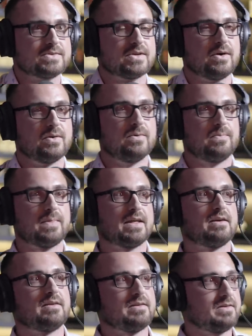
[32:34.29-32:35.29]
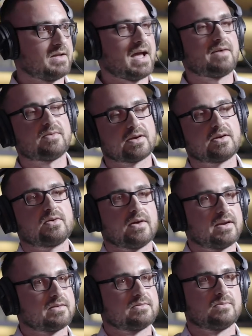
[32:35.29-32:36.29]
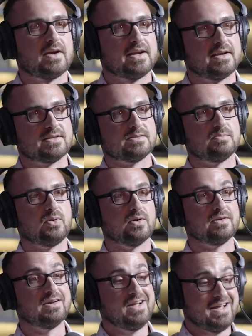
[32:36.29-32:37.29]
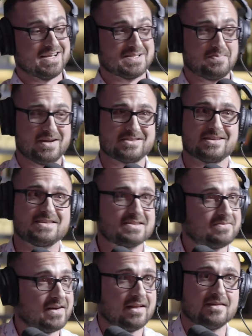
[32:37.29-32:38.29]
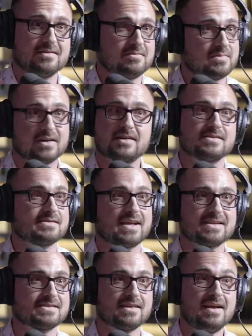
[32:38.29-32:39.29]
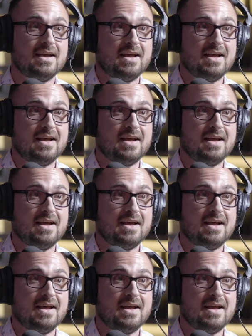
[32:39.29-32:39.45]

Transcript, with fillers: So uh, having a good credit rating is important, mm-hmm. especially as a felon, because that's